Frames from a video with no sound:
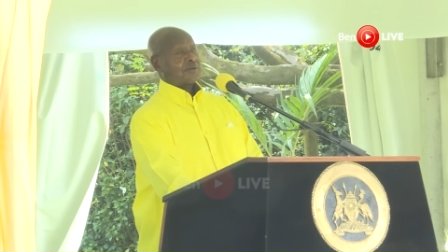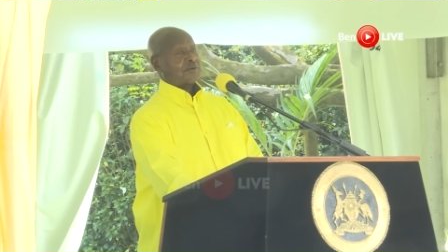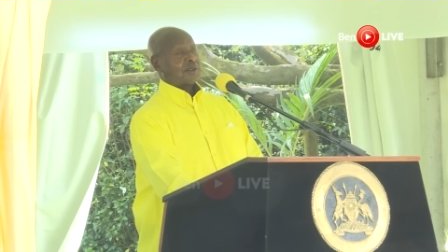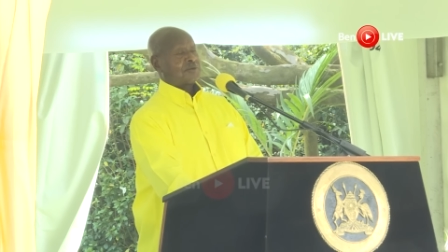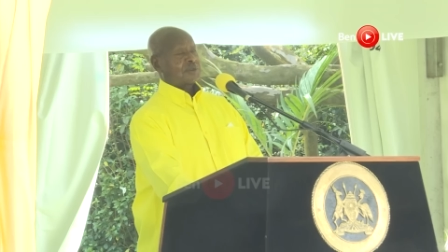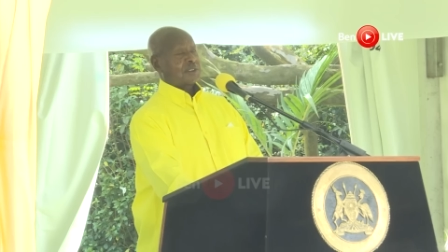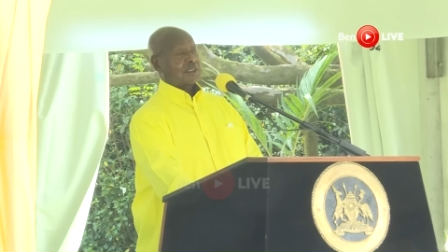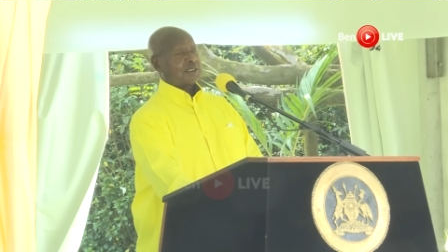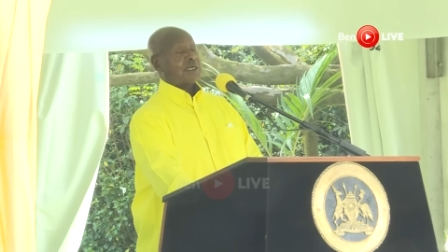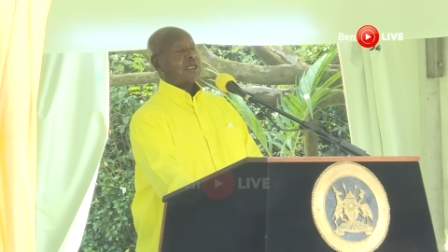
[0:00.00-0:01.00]

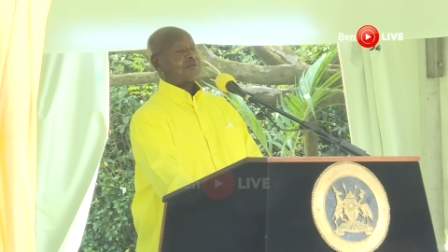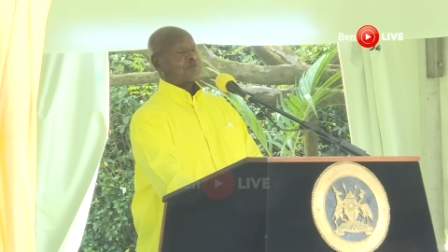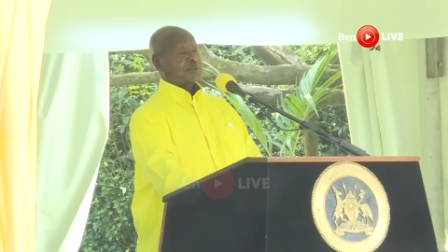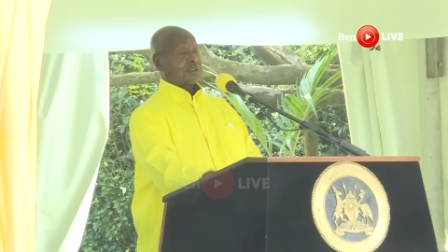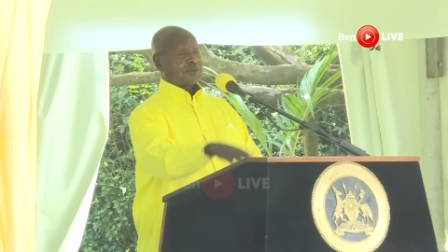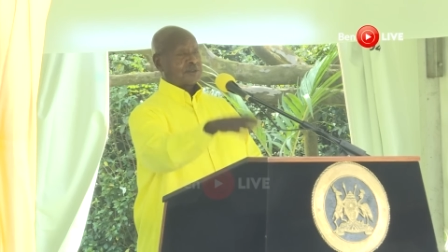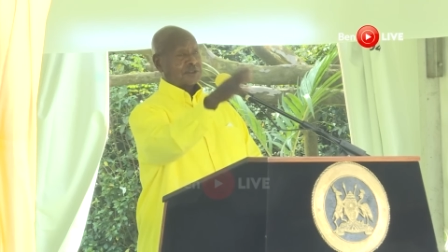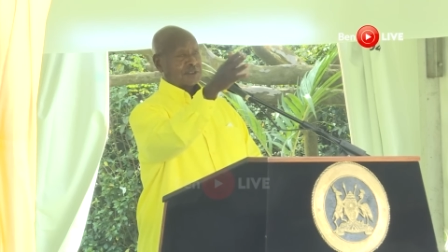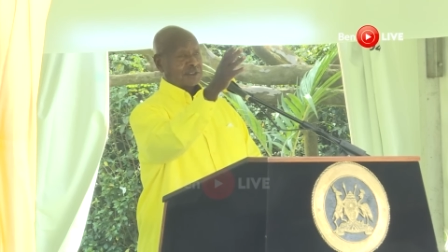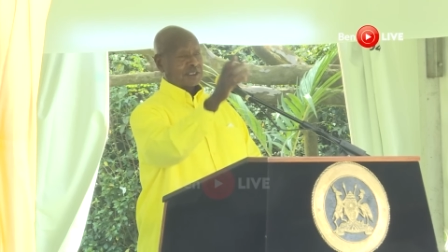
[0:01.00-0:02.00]
I have put
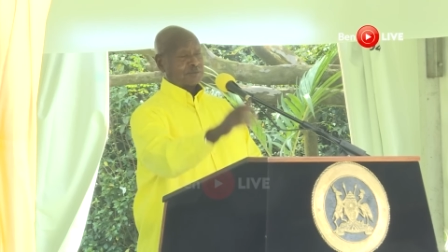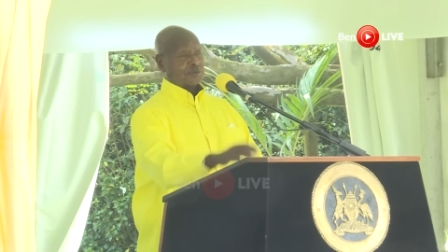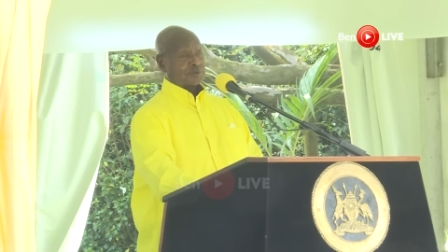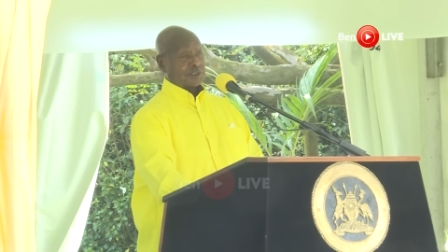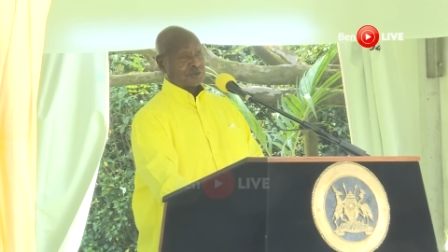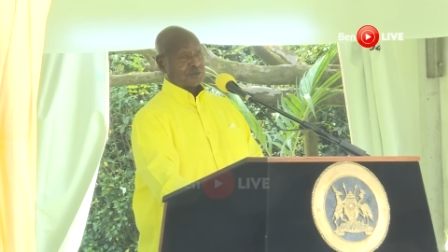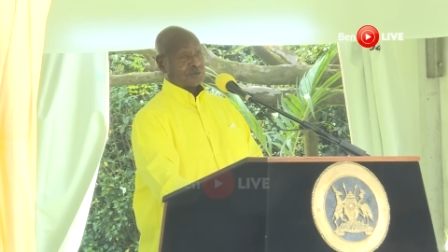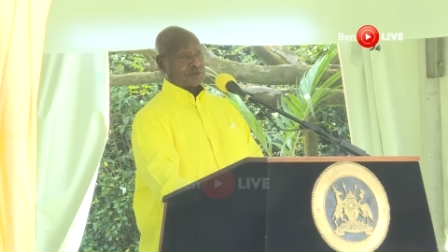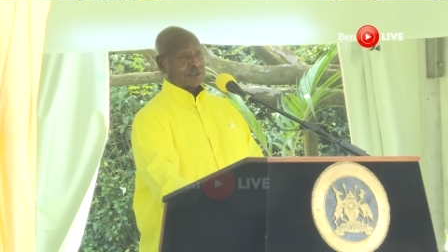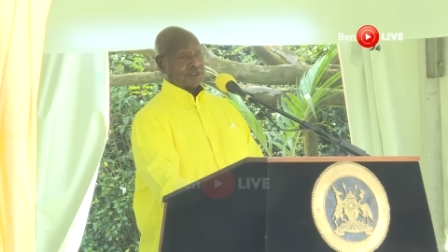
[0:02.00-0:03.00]
everything in that booklet. You
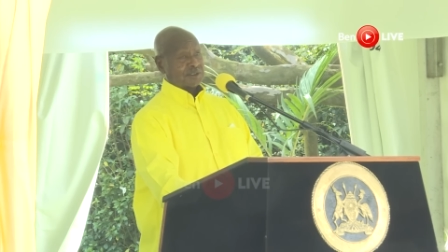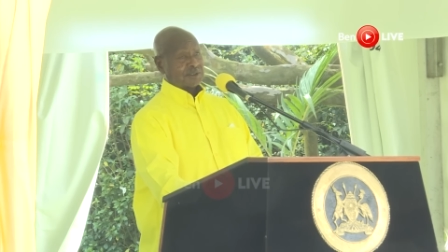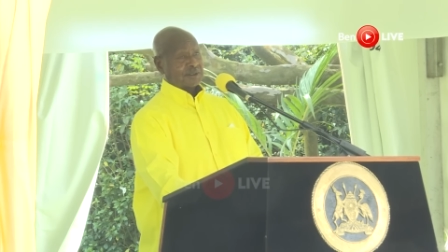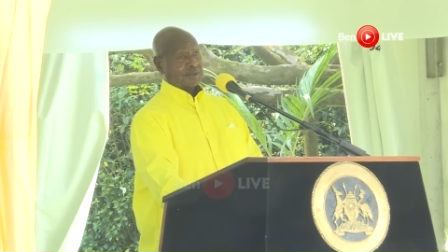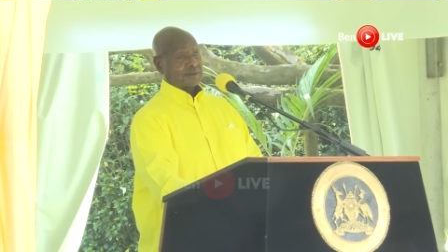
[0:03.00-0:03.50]
will read it.